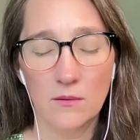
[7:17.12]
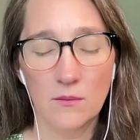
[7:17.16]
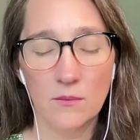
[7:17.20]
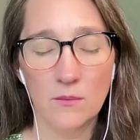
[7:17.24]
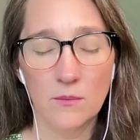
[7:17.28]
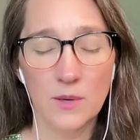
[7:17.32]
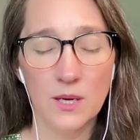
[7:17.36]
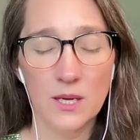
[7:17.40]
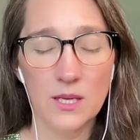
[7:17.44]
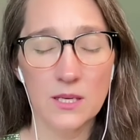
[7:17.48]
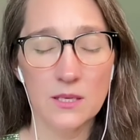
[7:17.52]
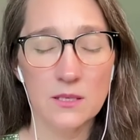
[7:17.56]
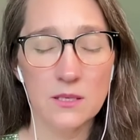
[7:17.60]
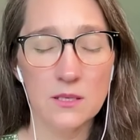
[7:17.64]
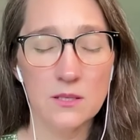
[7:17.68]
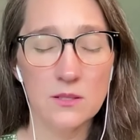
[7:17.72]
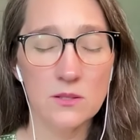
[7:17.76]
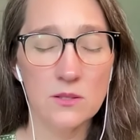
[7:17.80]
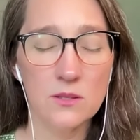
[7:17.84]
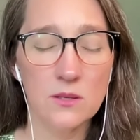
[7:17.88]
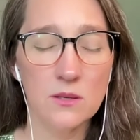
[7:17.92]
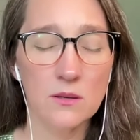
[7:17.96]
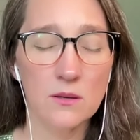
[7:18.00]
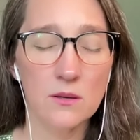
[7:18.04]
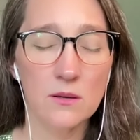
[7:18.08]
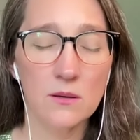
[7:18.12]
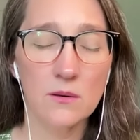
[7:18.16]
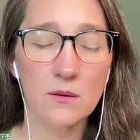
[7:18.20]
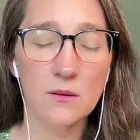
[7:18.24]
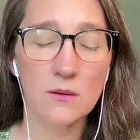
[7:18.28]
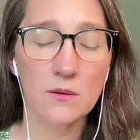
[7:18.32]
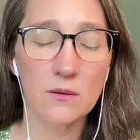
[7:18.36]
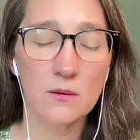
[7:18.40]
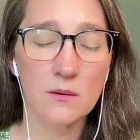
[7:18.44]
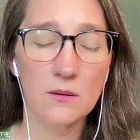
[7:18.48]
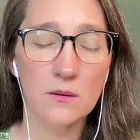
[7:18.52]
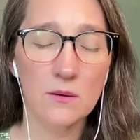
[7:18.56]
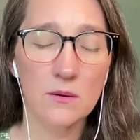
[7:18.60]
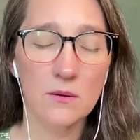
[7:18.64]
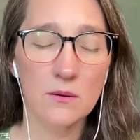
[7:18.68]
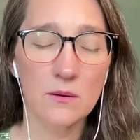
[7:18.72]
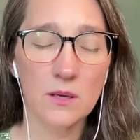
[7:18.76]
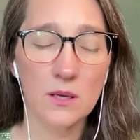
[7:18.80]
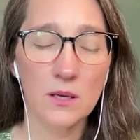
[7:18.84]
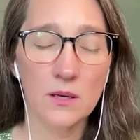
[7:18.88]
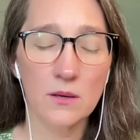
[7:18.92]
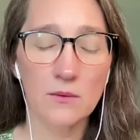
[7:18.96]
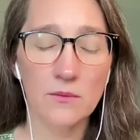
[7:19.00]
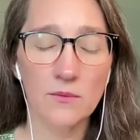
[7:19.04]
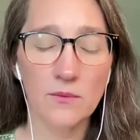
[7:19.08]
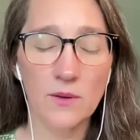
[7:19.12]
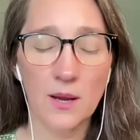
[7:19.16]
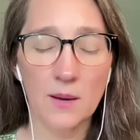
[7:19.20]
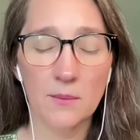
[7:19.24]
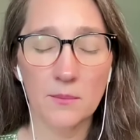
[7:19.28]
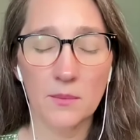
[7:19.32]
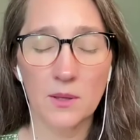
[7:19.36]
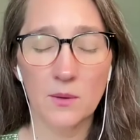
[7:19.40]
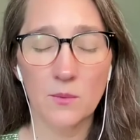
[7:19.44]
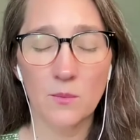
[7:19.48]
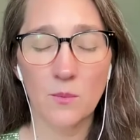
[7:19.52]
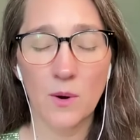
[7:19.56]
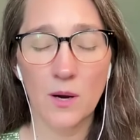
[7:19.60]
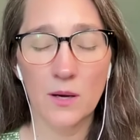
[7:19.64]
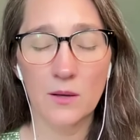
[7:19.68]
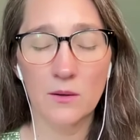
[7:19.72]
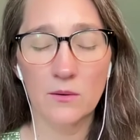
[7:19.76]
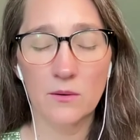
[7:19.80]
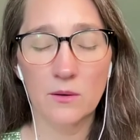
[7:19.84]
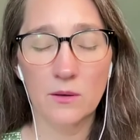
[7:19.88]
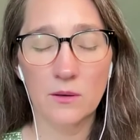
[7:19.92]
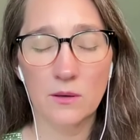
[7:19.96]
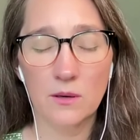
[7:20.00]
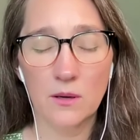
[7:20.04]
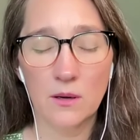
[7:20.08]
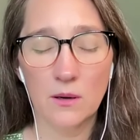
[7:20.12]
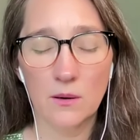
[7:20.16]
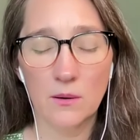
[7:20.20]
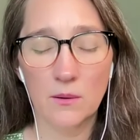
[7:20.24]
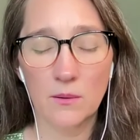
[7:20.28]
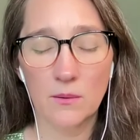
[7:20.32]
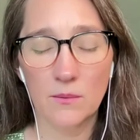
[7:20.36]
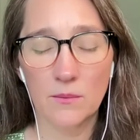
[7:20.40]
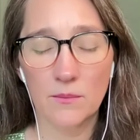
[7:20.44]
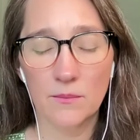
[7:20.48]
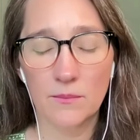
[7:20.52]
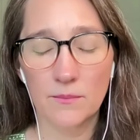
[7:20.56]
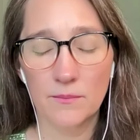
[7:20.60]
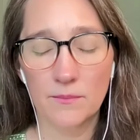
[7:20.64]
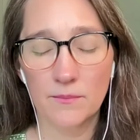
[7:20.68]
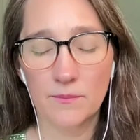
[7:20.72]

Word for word: What does your inner family want you to know